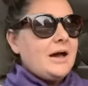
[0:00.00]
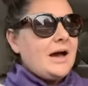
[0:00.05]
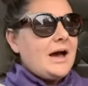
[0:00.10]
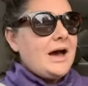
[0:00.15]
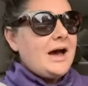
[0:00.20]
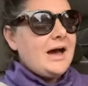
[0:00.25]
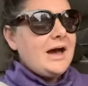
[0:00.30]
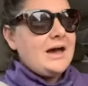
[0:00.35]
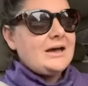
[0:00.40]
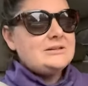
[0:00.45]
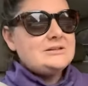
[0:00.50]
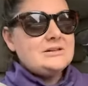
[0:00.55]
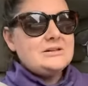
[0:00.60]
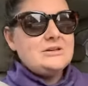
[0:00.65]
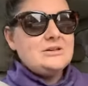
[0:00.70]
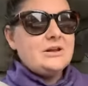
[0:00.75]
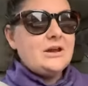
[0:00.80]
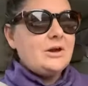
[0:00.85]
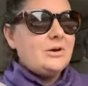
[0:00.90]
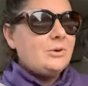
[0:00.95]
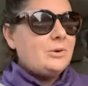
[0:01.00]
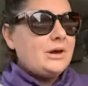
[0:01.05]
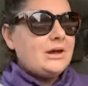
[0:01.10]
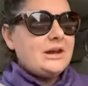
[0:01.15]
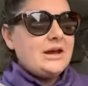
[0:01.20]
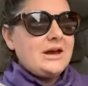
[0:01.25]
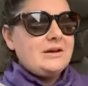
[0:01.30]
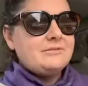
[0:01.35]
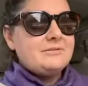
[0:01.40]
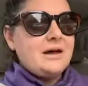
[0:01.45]
I had to,
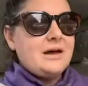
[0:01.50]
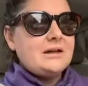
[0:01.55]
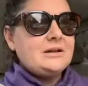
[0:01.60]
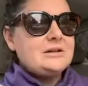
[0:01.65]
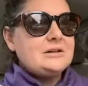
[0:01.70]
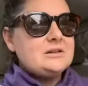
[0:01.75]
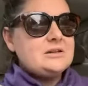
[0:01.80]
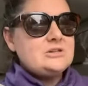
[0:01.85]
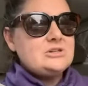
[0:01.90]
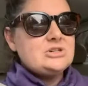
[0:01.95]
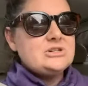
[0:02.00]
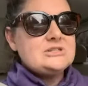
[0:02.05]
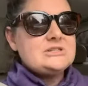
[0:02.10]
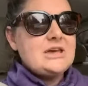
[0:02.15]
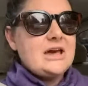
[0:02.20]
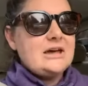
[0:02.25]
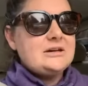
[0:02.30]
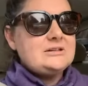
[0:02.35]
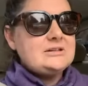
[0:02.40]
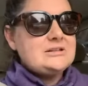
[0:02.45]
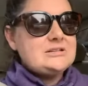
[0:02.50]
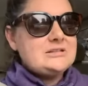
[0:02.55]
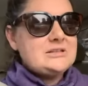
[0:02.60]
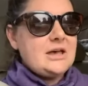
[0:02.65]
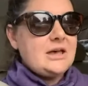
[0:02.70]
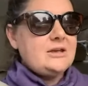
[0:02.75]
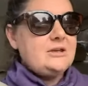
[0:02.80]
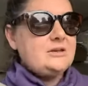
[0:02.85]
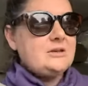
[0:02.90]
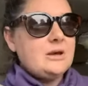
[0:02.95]
and I finally just had to
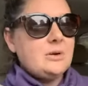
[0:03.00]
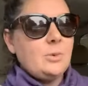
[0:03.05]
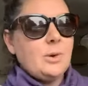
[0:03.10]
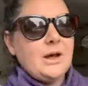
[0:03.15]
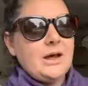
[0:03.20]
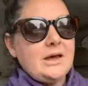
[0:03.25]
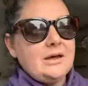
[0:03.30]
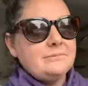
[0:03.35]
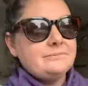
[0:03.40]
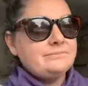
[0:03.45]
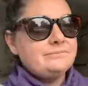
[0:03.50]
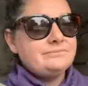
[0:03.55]
say, you know what?